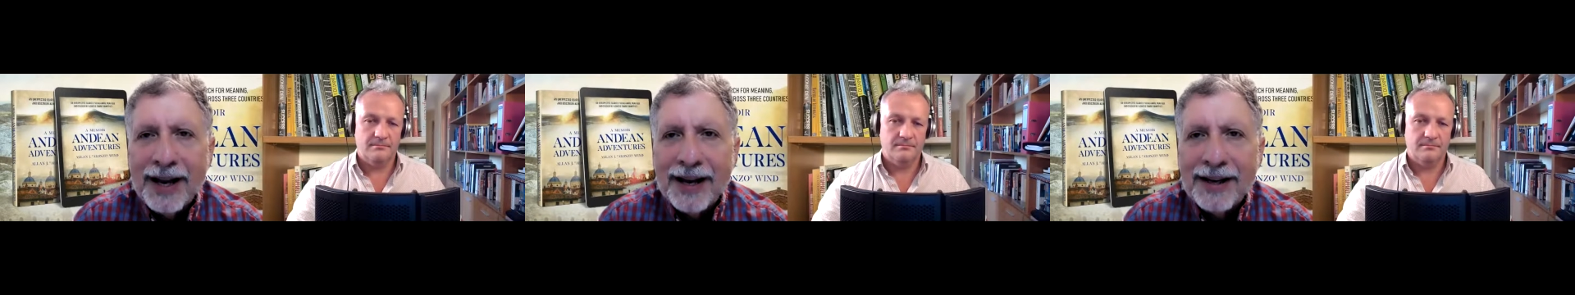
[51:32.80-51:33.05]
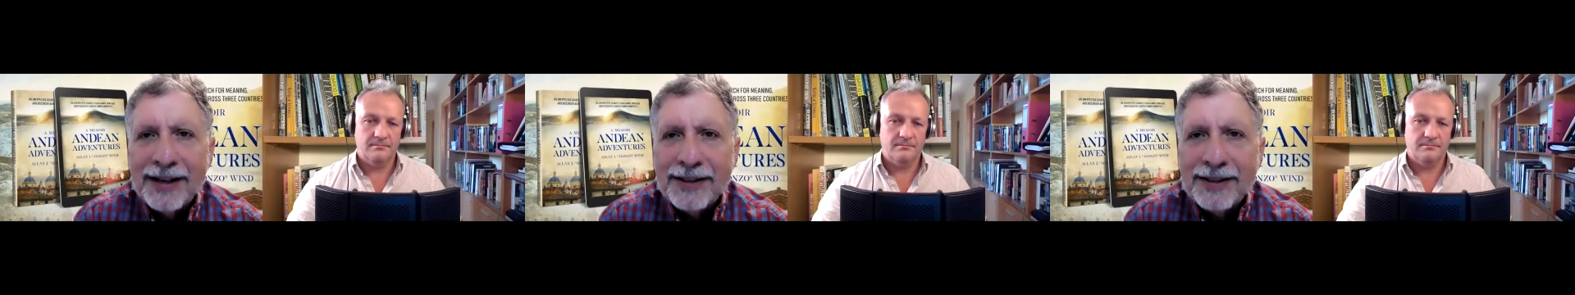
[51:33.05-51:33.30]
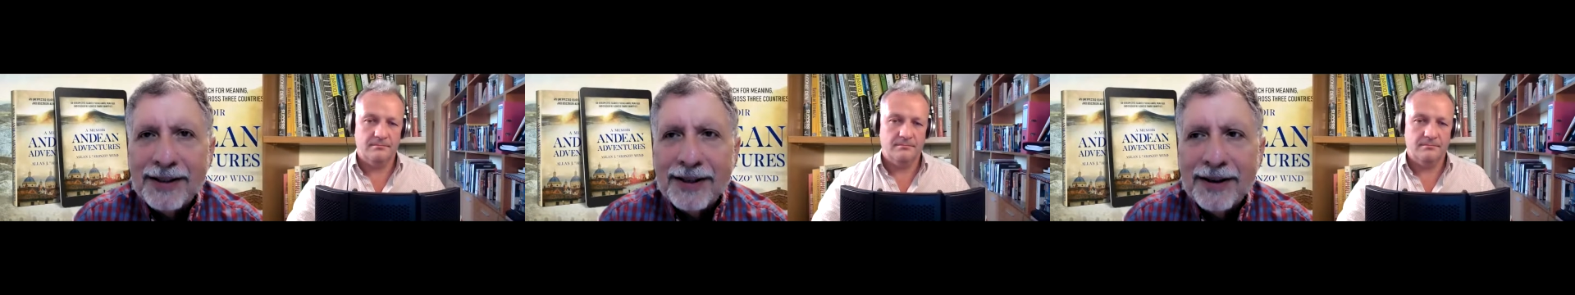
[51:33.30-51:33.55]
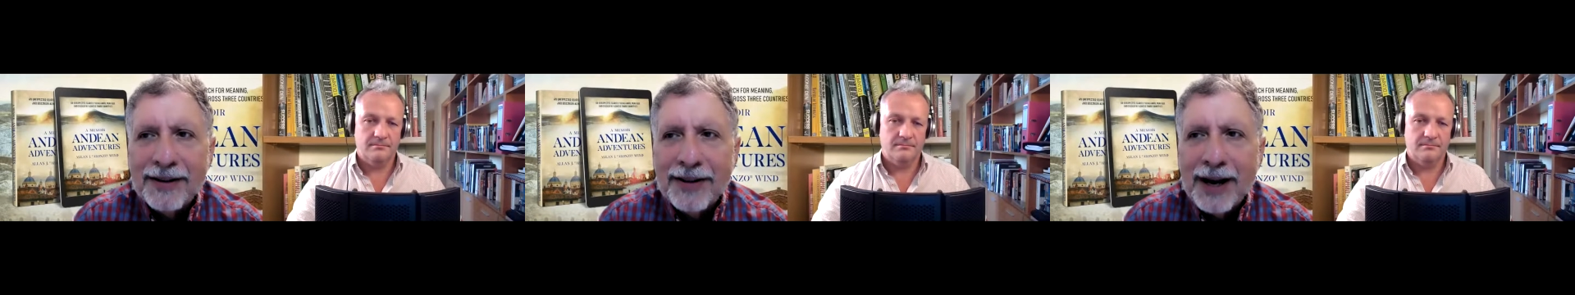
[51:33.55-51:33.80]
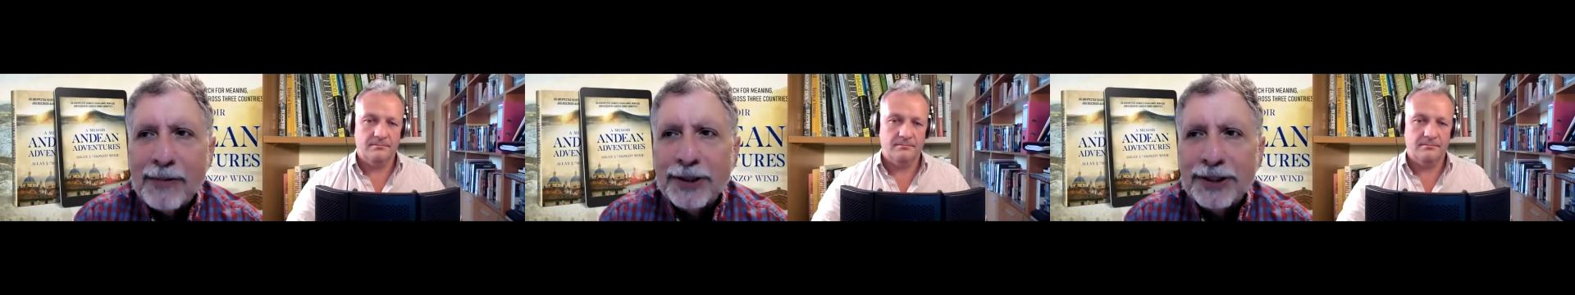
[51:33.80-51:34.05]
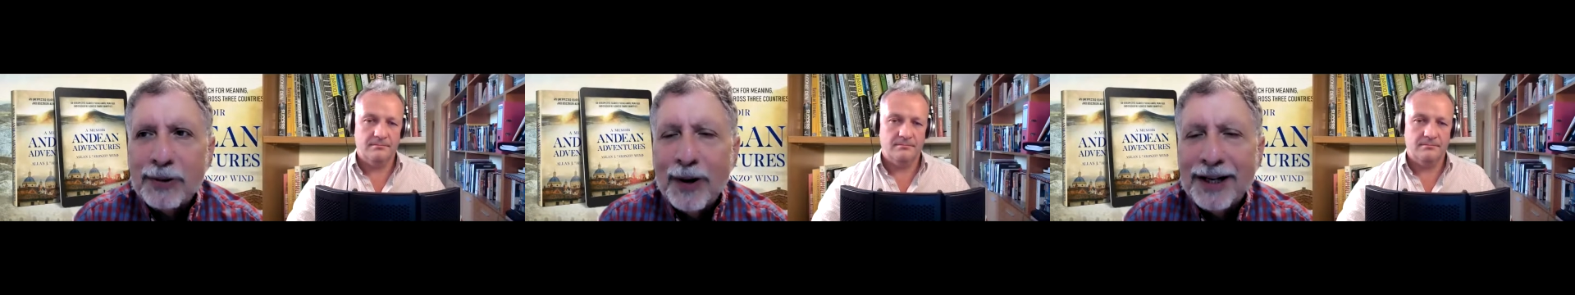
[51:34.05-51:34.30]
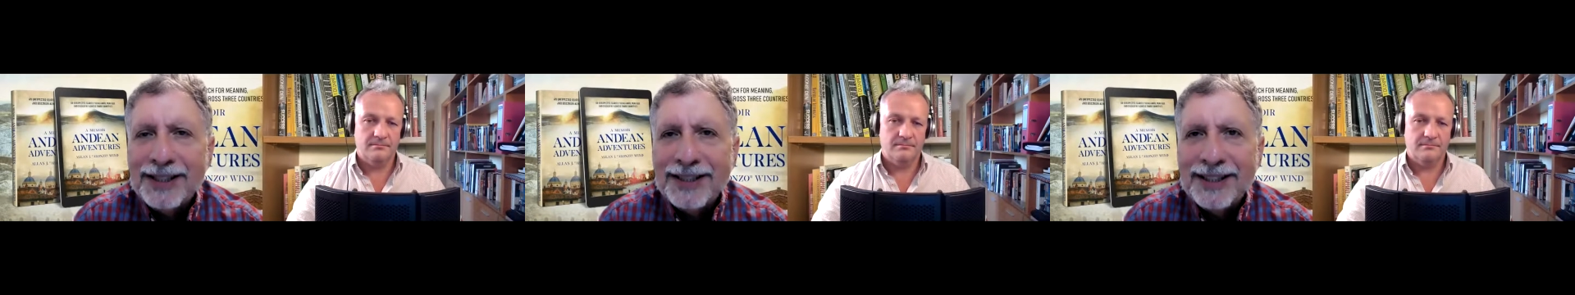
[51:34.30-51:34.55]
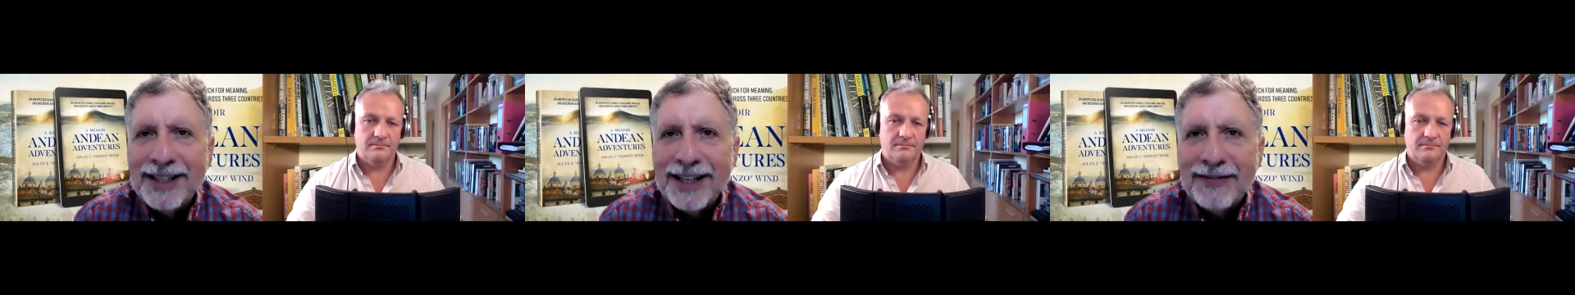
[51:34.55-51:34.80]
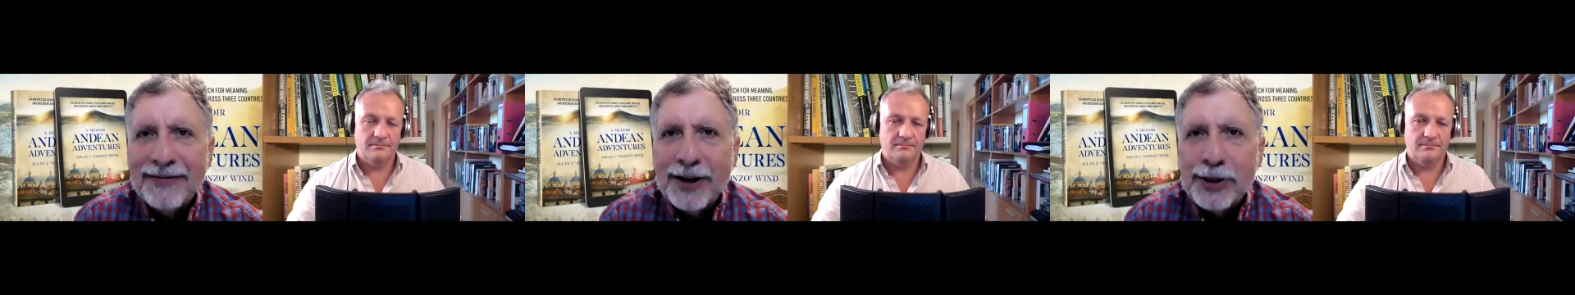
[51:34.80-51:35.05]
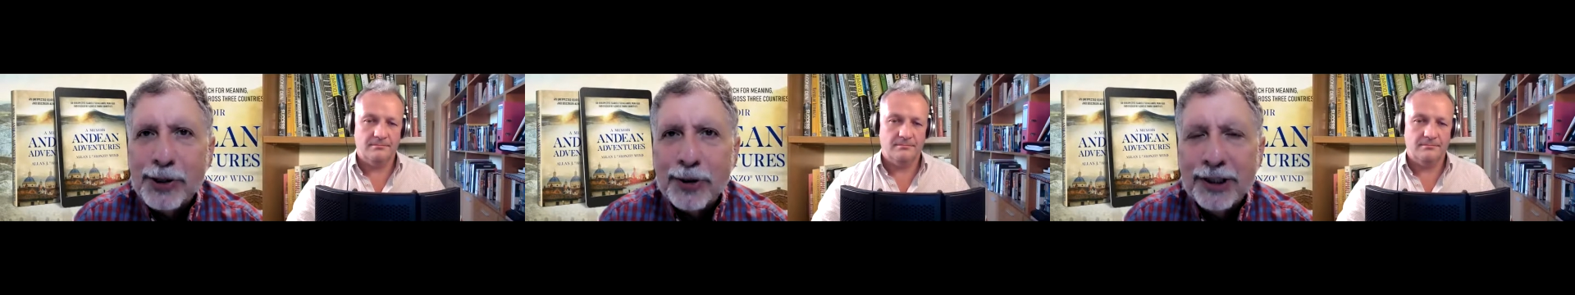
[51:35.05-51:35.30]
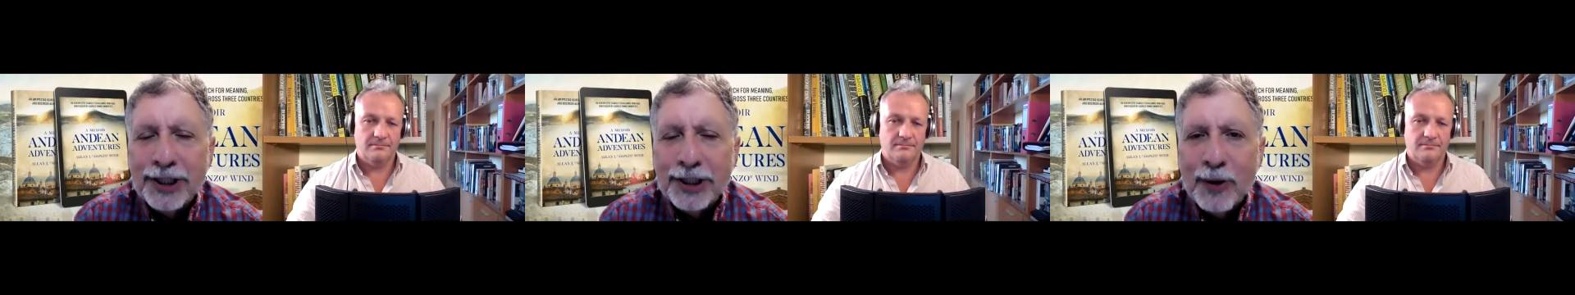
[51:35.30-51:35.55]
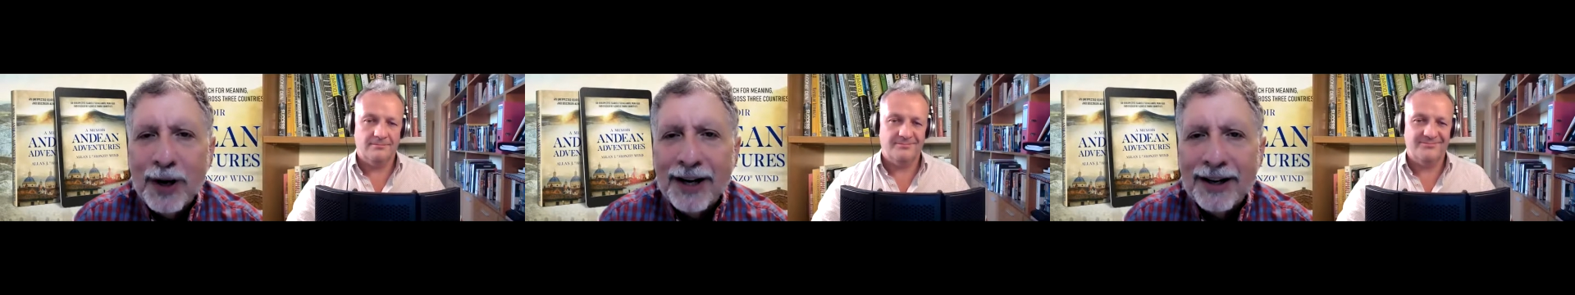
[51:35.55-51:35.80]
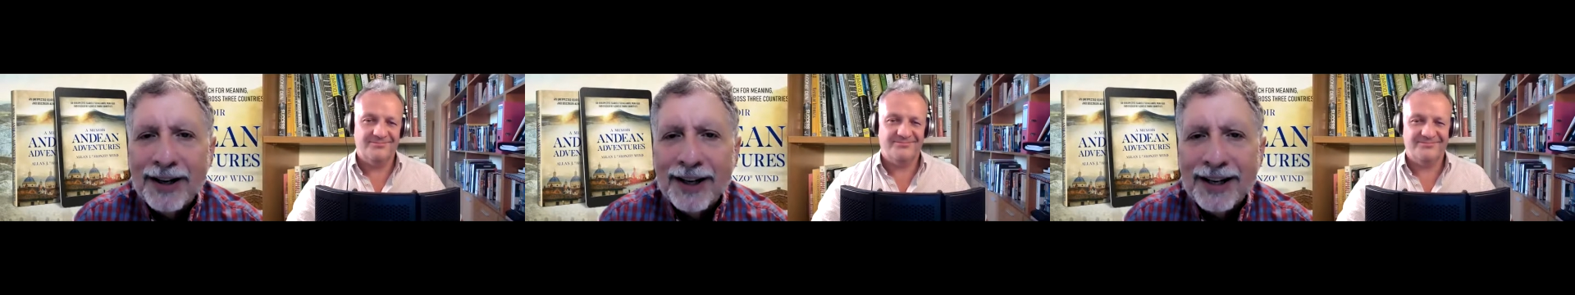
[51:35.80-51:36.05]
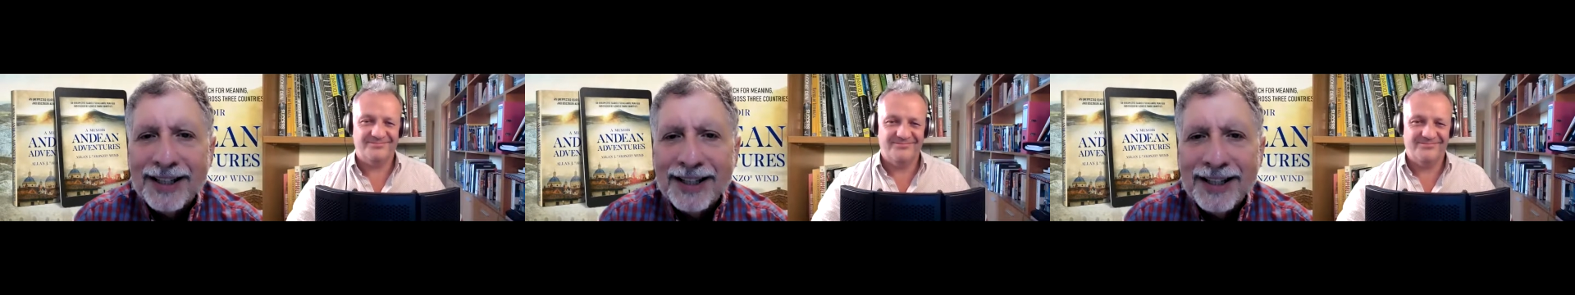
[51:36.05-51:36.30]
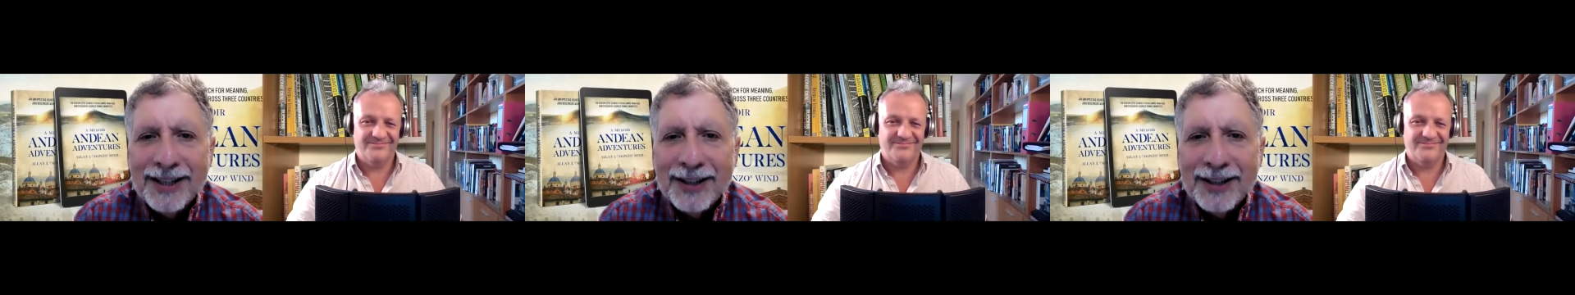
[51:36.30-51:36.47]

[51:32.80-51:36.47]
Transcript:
Speaker 1: and uh, that was quite an adventure as well. I